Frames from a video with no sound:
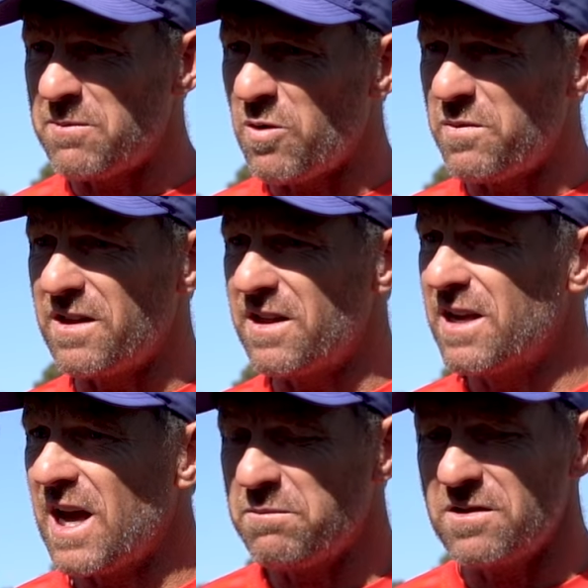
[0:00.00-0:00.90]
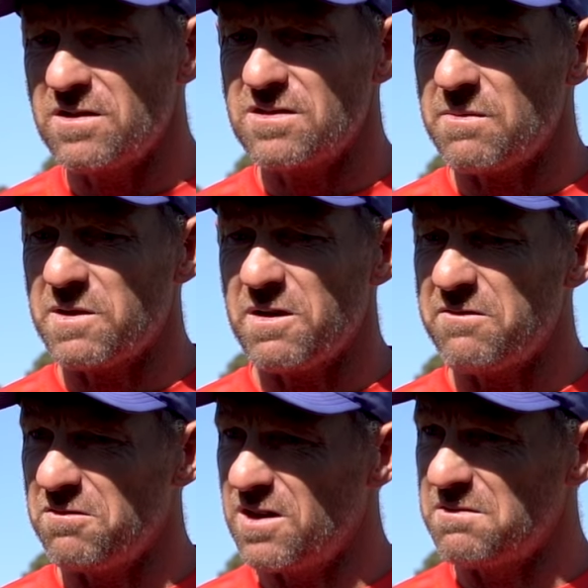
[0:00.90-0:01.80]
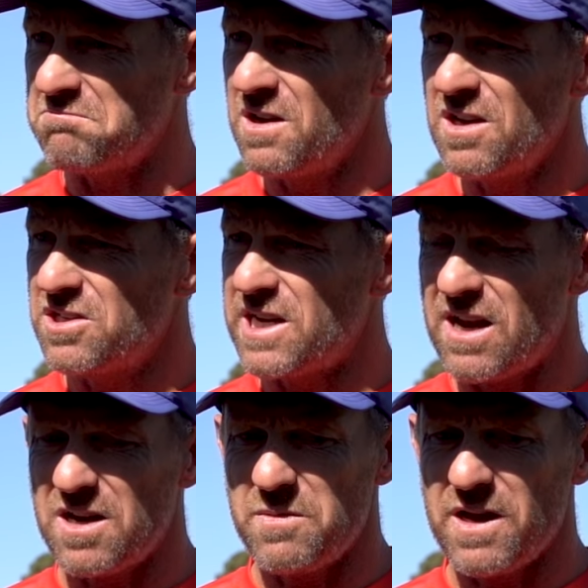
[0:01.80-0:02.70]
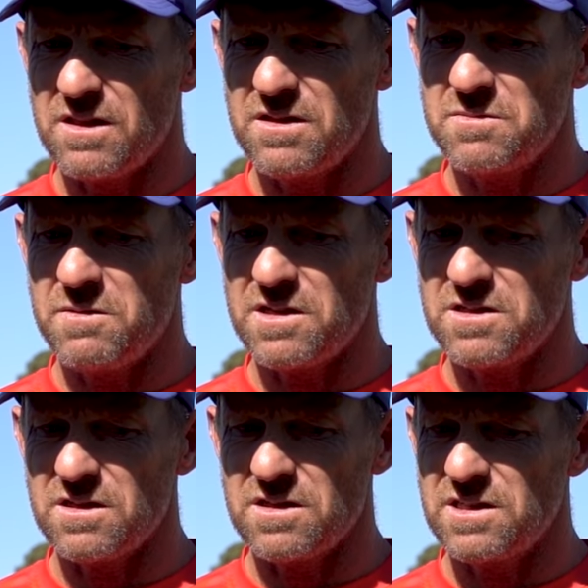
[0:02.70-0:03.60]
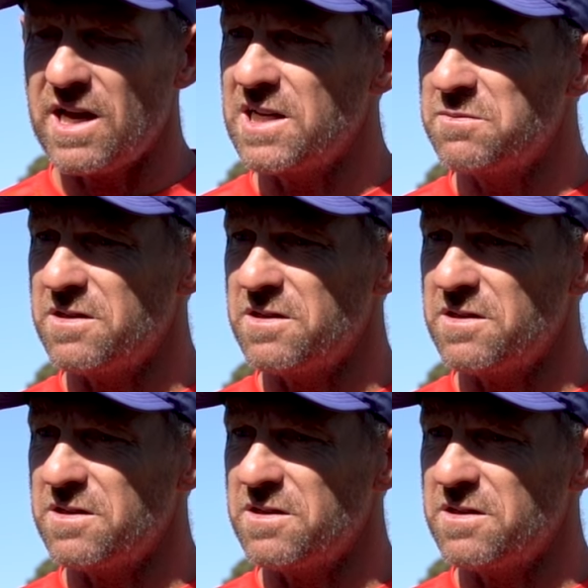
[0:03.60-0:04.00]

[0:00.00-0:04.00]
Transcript: He might be the captain. It's something we haven't really chatted about this much at this stage.